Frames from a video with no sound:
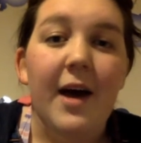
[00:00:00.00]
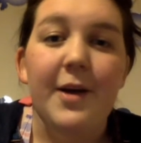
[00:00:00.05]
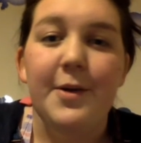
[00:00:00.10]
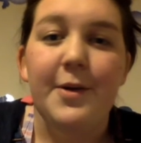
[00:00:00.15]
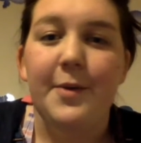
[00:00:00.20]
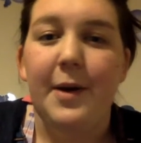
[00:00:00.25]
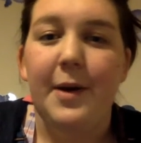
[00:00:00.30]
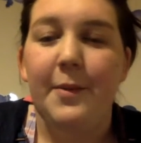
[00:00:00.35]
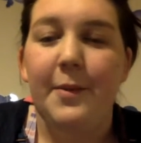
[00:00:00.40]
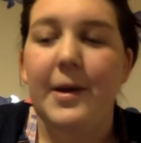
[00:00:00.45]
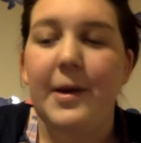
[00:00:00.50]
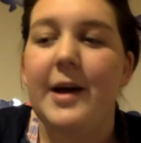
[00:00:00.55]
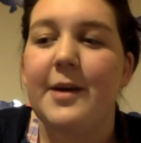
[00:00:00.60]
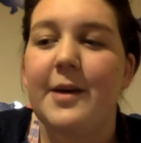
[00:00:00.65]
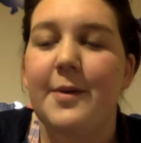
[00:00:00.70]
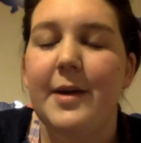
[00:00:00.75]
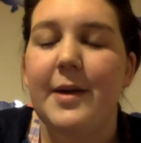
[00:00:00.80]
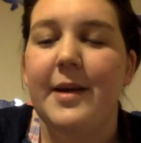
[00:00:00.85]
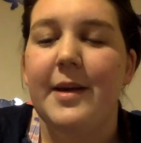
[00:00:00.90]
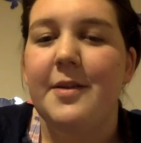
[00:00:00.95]
who I work
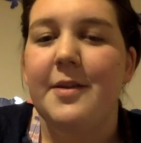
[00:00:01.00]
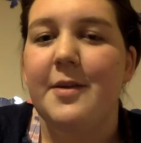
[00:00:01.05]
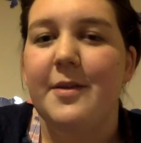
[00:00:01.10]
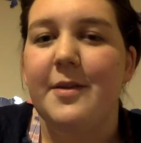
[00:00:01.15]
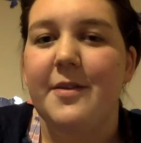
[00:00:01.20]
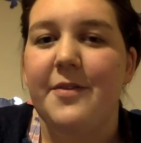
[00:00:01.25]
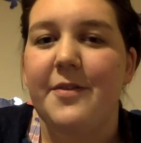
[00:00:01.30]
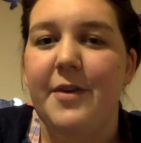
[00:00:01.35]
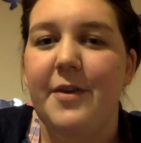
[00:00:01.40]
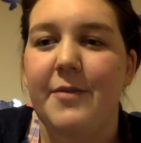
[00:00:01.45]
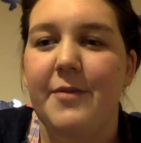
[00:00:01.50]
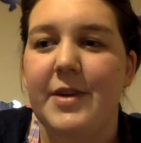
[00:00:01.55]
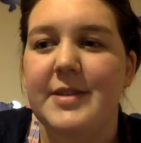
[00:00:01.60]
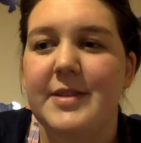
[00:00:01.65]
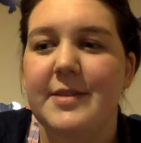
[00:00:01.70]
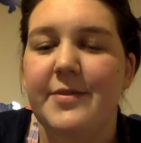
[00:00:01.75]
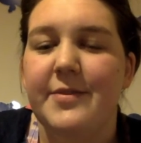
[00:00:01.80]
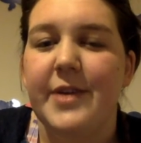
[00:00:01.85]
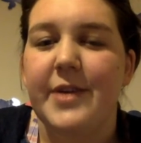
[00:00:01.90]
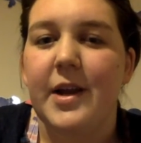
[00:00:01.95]
with, who's a
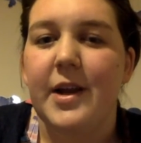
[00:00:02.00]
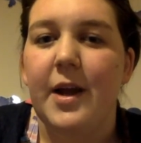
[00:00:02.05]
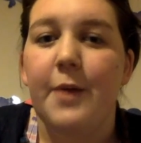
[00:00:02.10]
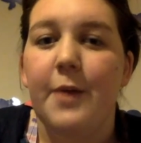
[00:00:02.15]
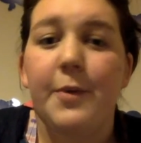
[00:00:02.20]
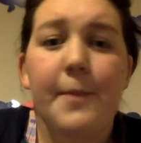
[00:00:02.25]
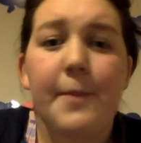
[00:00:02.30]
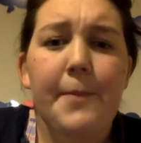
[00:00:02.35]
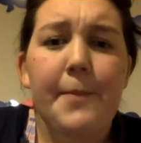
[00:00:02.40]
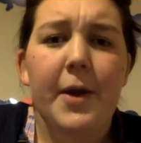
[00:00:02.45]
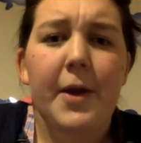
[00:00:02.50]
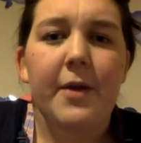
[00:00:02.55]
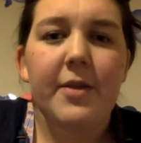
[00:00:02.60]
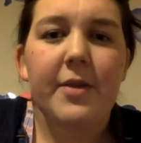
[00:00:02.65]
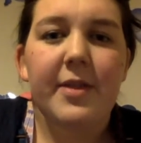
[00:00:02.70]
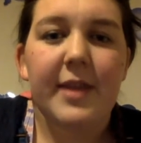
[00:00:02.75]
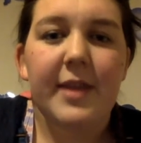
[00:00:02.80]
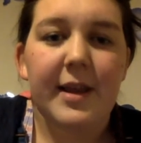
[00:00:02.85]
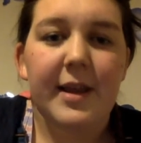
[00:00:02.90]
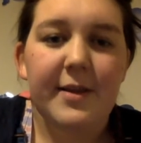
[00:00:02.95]
fundraising fellow, we're both
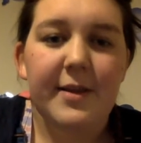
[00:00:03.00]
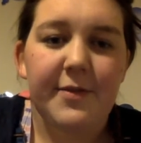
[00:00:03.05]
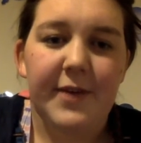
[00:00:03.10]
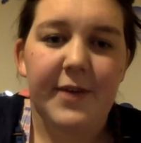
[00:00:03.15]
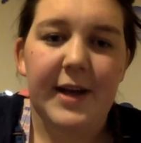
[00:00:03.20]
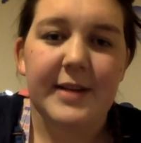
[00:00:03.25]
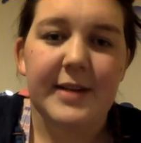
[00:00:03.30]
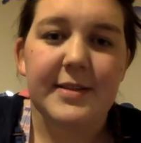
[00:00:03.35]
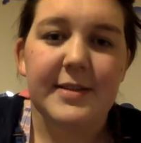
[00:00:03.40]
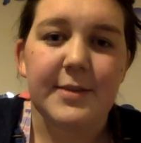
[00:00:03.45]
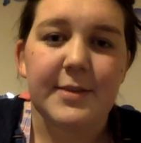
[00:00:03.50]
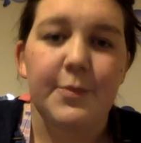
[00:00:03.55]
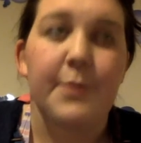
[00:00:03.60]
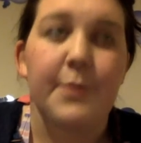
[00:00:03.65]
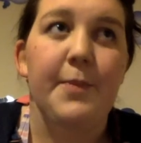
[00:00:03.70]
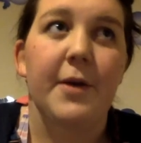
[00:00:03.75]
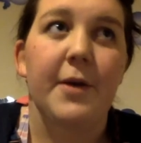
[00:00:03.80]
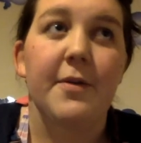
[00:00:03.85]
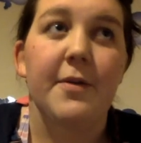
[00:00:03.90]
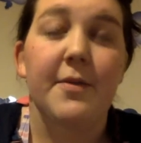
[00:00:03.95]
theatre fans, and we've
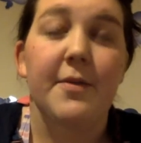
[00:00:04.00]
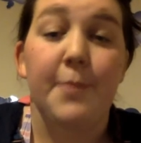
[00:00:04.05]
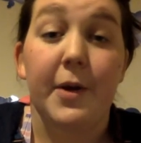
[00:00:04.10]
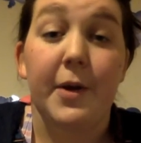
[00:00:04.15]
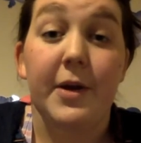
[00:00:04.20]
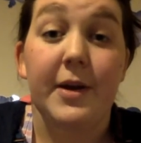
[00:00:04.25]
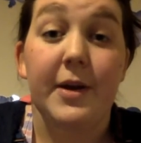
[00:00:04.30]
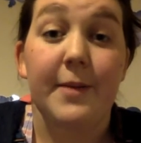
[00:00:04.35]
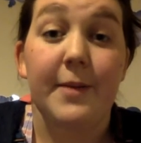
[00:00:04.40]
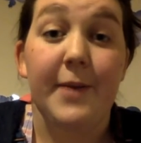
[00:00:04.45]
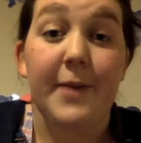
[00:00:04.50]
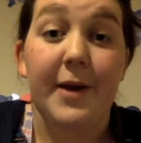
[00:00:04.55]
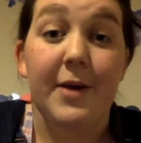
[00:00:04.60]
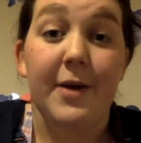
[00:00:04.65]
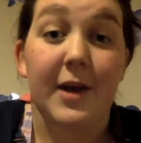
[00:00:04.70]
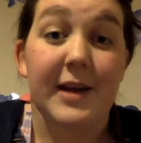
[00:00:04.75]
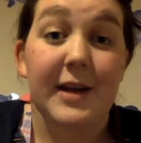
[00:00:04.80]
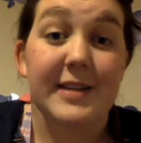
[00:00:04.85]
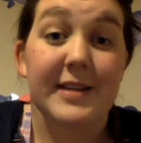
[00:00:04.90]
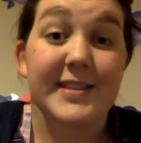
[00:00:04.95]
both spoken about
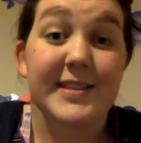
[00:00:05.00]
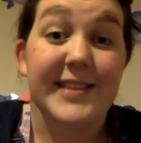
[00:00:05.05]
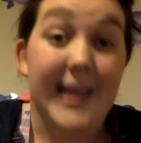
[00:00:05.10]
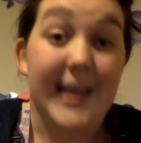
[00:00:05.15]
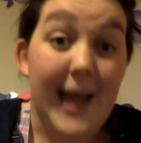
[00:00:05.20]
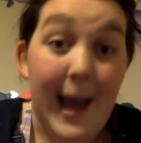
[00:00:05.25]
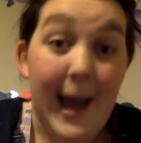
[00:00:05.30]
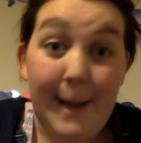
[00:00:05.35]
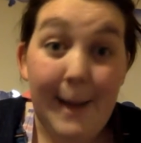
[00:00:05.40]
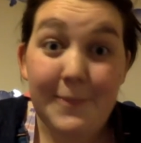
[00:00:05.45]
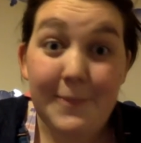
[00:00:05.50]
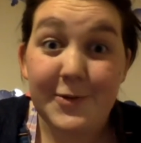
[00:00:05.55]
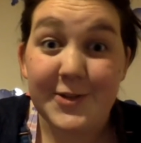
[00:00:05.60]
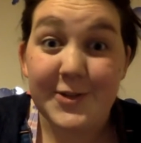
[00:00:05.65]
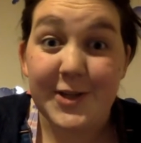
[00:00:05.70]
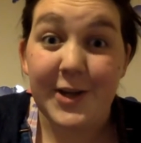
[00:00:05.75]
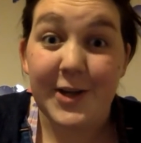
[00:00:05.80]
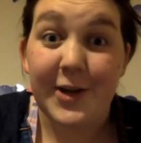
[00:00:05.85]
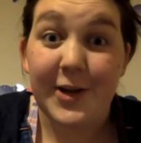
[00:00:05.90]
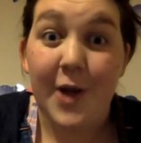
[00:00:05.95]
going to see
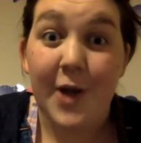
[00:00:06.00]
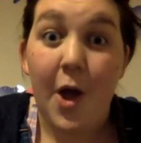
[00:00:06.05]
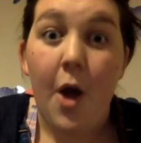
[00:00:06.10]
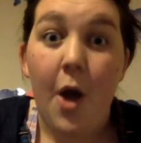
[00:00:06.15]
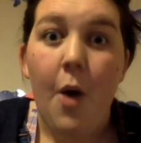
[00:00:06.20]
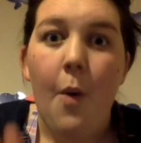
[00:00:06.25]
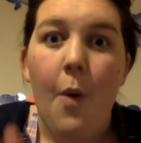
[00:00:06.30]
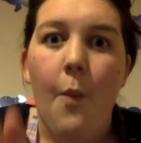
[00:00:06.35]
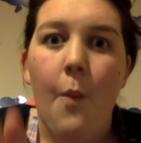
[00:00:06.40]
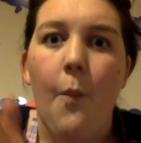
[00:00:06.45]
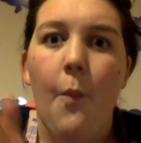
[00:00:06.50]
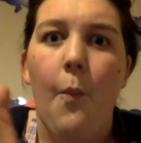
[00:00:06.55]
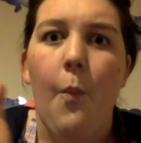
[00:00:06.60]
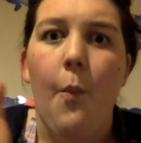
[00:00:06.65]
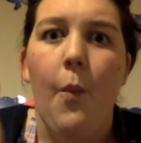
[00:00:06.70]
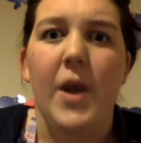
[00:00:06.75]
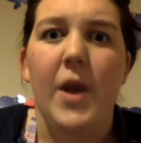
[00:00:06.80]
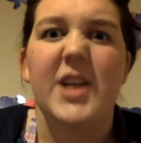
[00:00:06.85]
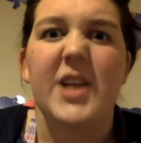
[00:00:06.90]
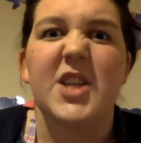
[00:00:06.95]
Hamilton,
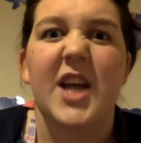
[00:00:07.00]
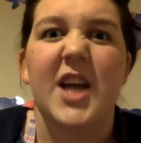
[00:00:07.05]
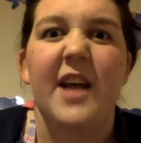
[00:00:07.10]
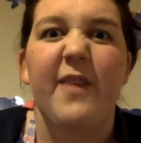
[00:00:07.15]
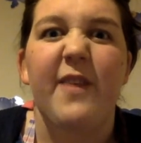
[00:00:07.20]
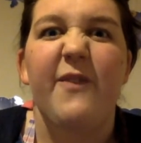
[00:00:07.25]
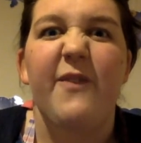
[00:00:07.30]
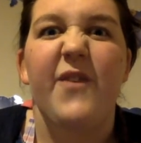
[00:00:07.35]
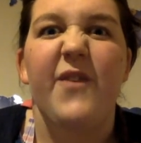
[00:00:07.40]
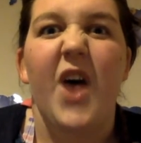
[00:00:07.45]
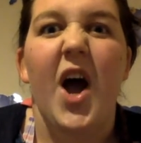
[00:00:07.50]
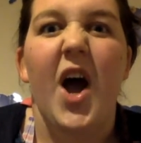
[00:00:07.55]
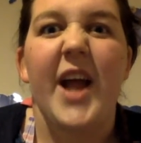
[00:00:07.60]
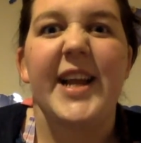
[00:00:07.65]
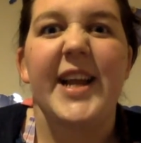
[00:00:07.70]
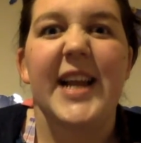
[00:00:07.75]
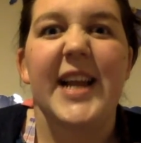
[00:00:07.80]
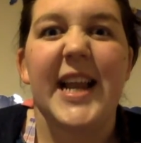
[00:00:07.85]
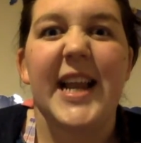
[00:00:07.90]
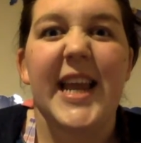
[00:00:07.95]
which has
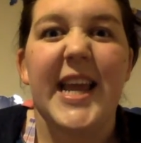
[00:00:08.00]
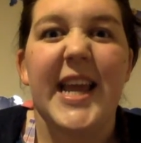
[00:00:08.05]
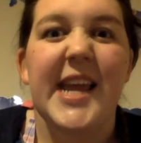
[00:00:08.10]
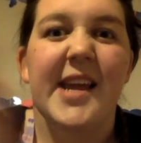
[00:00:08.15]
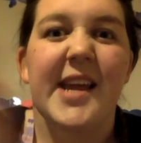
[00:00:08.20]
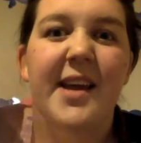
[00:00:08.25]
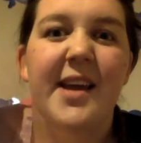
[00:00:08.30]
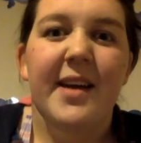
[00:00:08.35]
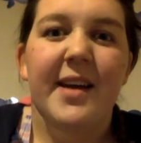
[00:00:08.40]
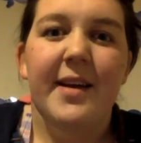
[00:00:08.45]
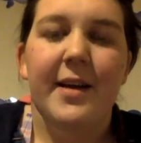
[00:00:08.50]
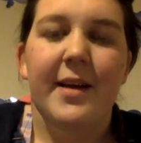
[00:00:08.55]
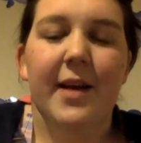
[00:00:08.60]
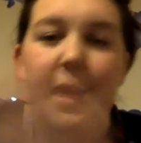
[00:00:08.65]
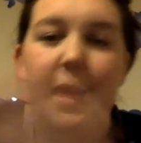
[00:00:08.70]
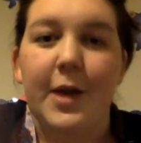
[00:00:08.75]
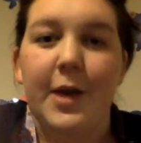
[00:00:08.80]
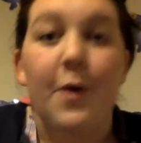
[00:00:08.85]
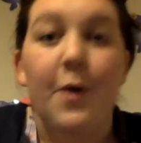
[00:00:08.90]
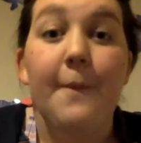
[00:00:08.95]
finally,
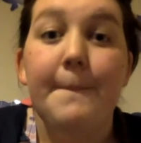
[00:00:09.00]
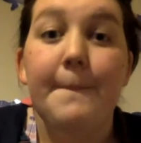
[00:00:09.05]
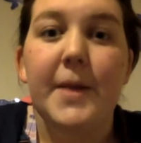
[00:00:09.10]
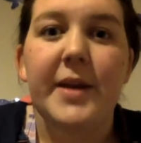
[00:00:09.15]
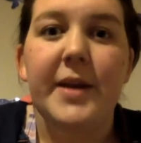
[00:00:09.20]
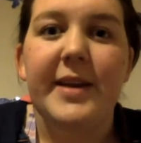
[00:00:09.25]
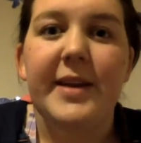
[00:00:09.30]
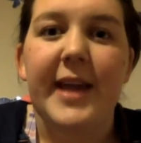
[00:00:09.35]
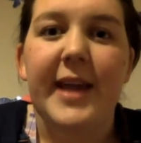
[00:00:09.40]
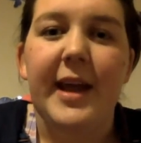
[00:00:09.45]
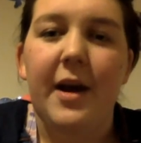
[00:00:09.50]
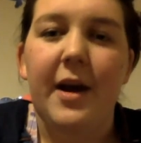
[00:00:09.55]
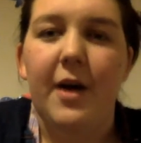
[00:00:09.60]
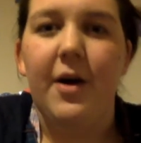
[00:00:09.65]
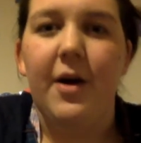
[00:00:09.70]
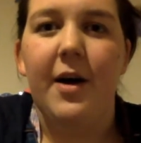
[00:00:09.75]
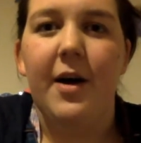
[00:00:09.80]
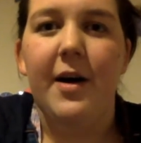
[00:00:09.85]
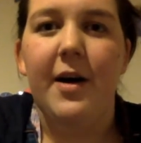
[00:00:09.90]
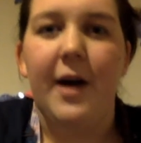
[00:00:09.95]
like on Monday,
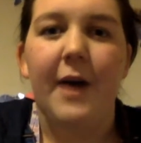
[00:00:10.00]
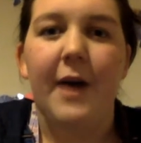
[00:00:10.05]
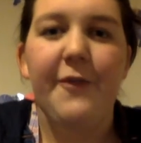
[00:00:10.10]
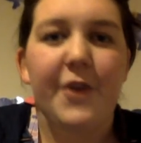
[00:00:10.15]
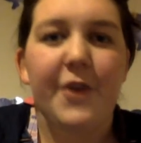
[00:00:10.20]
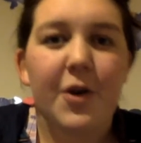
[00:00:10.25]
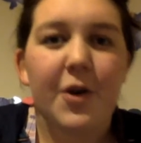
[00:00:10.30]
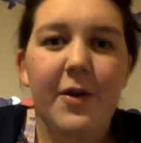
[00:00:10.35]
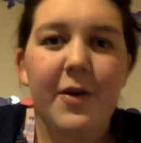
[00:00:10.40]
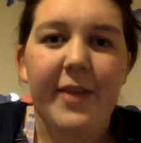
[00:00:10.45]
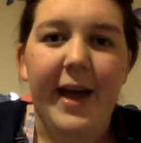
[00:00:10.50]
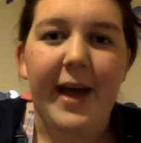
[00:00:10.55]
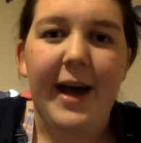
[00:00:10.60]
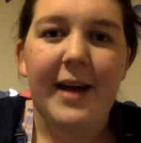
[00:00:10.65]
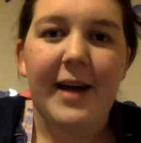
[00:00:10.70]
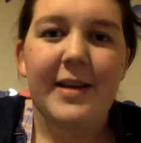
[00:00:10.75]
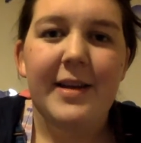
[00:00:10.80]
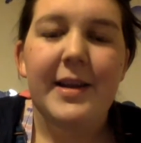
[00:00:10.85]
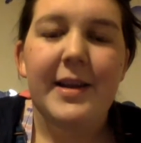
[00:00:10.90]
I forgot that.